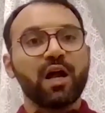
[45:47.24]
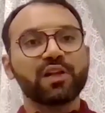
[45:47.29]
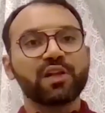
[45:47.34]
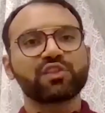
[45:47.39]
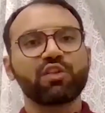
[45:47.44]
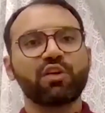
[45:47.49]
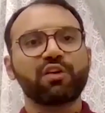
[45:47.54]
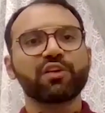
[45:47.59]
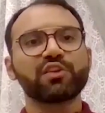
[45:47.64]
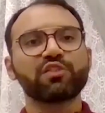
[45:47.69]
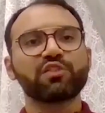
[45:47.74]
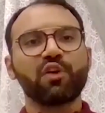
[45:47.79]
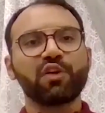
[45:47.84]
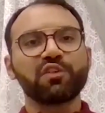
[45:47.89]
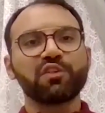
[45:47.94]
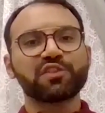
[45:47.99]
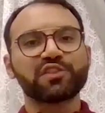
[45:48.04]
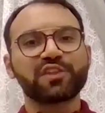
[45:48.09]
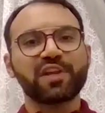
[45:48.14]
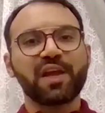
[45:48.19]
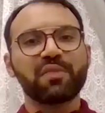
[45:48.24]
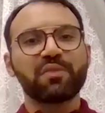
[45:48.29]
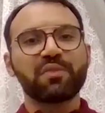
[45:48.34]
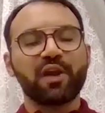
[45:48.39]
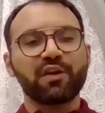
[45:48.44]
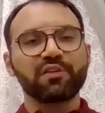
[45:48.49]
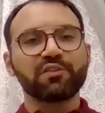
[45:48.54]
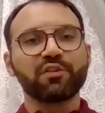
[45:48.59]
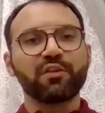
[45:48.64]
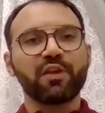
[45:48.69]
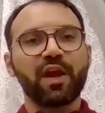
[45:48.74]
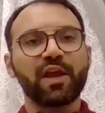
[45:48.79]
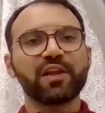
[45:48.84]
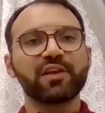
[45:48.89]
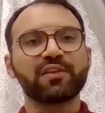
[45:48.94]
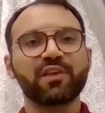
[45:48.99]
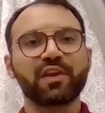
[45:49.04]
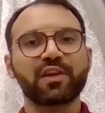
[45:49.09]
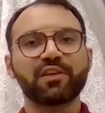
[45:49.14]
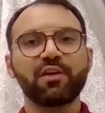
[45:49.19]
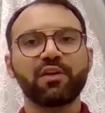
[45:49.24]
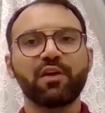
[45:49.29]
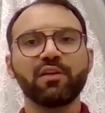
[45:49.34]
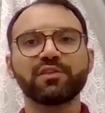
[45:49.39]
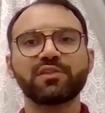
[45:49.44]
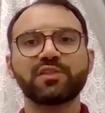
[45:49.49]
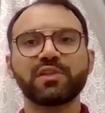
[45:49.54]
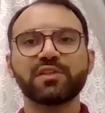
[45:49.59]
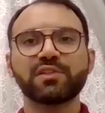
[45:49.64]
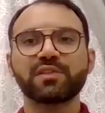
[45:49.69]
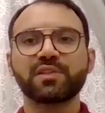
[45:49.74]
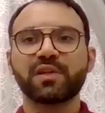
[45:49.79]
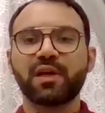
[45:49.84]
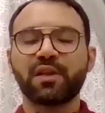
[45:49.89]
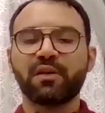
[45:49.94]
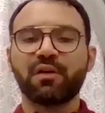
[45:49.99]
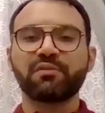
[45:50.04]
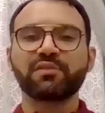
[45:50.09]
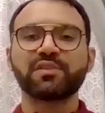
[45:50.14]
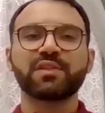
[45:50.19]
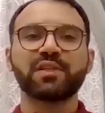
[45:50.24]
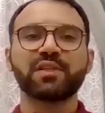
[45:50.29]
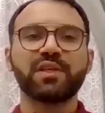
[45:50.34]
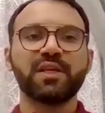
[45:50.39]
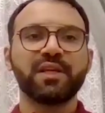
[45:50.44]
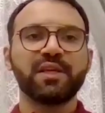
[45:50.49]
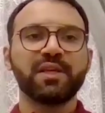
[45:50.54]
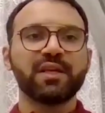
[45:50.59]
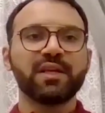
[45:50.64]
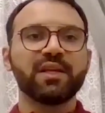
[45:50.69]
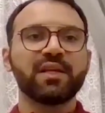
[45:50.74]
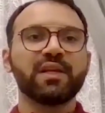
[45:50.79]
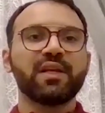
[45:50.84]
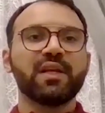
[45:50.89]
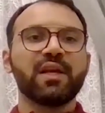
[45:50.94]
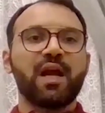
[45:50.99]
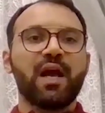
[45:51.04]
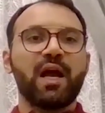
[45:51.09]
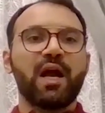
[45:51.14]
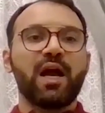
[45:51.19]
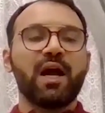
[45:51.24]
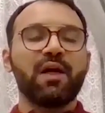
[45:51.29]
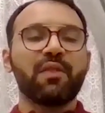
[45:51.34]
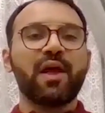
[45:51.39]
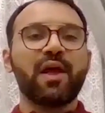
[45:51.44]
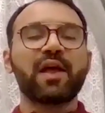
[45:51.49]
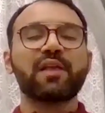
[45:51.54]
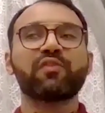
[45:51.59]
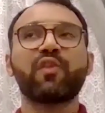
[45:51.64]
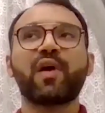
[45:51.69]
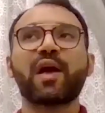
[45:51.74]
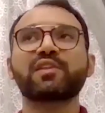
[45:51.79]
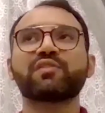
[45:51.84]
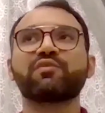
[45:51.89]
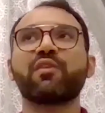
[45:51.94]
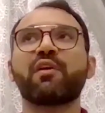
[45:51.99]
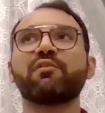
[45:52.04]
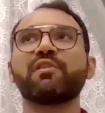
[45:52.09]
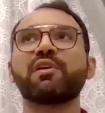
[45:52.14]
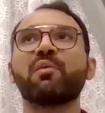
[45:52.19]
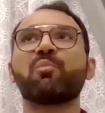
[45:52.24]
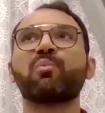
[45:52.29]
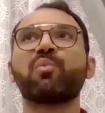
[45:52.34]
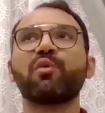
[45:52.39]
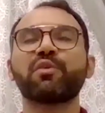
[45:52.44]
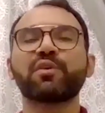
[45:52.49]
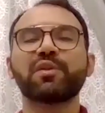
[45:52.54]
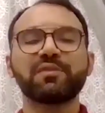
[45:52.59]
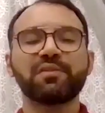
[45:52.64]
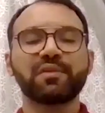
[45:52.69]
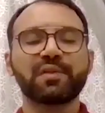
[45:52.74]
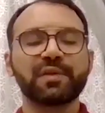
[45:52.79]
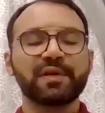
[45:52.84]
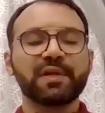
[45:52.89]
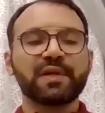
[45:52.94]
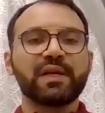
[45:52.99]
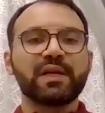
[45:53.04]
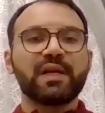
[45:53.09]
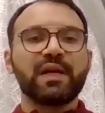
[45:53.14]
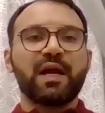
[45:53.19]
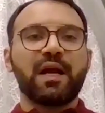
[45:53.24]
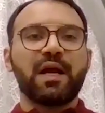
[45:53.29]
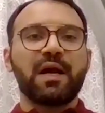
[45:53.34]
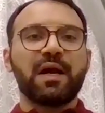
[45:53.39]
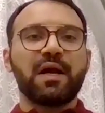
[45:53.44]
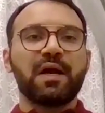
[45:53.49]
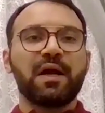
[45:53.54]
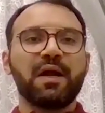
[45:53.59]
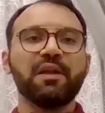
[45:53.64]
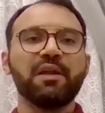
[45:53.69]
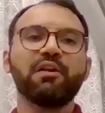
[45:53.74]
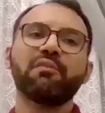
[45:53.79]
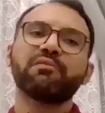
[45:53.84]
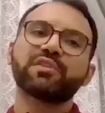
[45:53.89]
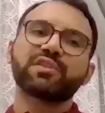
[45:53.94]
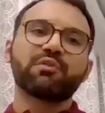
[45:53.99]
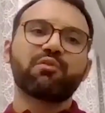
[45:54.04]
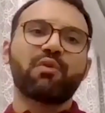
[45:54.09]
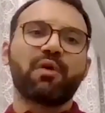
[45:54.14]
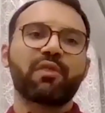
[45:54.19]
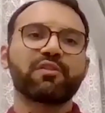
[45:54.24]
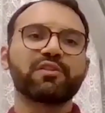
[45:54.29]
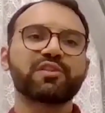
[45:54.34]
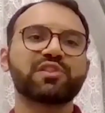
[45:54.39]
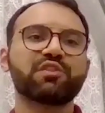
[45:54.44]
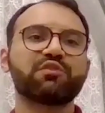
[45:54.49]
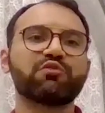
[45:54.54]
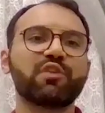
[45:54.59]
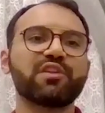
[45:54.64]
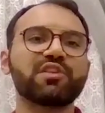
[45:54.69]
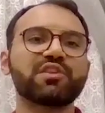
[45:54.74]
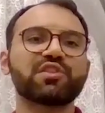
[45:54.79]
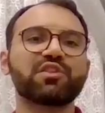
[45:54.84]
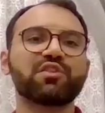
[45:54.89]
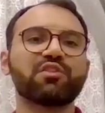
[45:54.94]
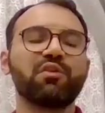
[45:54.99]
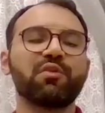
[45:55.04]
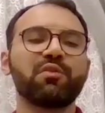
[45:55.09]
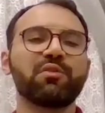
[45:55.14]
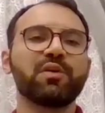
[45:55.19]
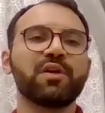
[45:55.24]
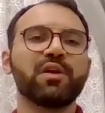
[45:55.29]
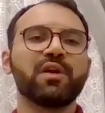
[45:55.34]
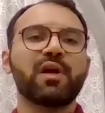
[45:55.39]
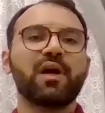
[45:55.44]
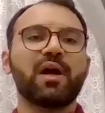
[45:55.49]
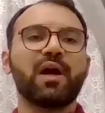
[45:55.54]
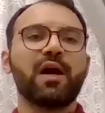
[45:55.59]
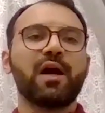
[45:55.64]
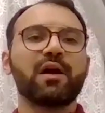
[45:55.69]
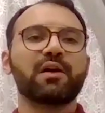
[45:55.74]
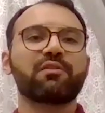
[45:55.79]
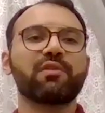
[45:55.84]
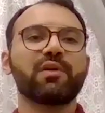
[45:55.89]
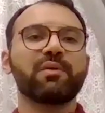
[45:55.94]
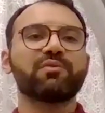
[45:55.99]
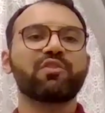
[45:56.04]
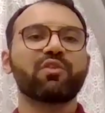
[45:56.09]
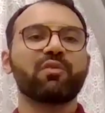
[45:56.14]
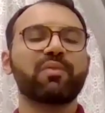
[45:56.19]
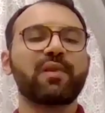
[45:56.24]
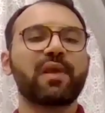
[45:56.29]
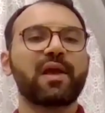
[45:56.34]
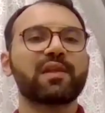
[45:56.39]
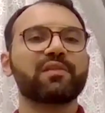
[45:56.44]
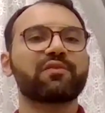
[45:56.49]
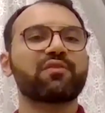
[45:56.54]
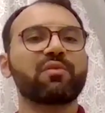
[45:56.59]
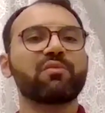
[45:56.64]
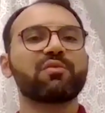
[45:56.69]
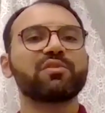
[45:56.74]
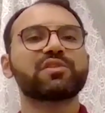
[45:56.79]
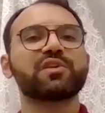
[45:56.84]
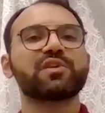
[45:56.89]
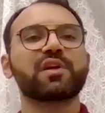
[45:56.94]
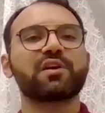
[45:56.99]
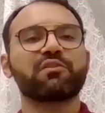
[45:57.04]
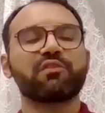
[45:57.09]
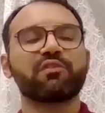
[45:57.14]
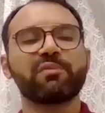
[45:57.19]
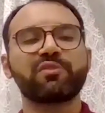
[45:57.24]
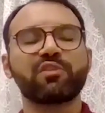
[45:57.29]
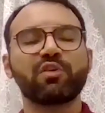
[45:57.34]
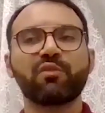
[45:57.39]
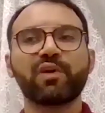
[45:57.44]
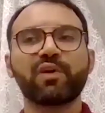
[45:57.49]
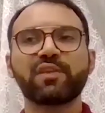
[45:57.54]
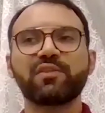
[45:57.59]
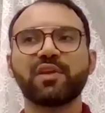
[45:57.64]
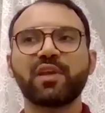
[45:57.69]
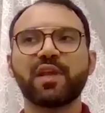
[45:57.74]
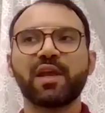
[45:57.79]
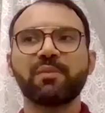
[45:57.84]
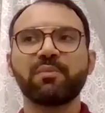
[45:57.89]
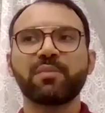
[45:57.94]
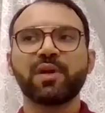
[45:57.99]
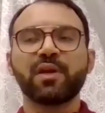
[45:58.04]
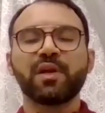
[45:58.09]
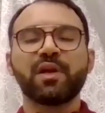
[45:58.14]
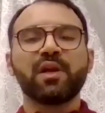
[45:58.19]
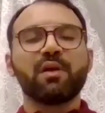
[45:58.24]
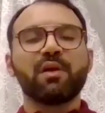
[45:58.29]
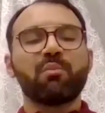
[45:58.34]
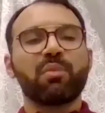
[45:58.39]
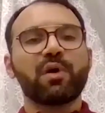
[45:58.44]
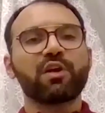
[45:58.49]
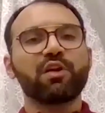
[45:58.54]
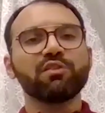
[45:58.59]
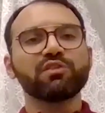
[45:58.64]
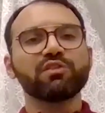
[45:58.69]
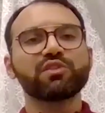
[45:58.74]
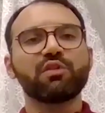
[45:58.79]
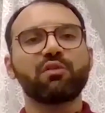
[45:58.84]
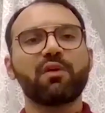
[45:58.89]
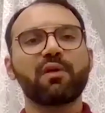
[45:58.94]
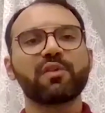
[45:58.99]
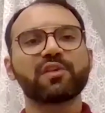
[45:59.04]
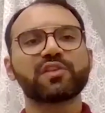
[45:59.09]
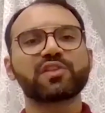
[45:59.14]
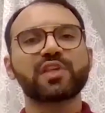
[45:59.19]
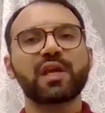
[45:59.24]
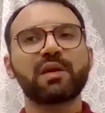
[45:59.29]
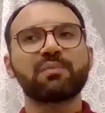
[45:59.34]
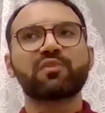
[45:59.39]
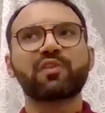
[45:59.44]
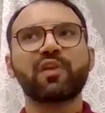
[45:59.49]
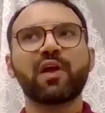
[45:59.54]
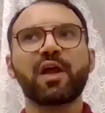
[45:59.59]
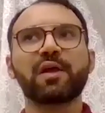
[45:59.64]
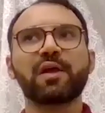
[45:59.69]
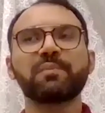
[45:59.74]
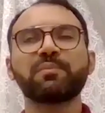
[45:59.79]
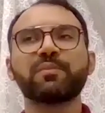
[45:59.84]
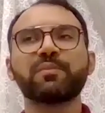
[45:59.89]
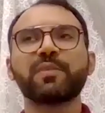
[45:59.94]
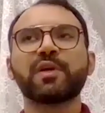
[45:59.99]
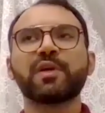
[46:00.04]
starting to understand the underlying technologies, and obviously that's very important. And obviously whether it's a traditional crypto platform, it's a crypto ATM, but also at the same time,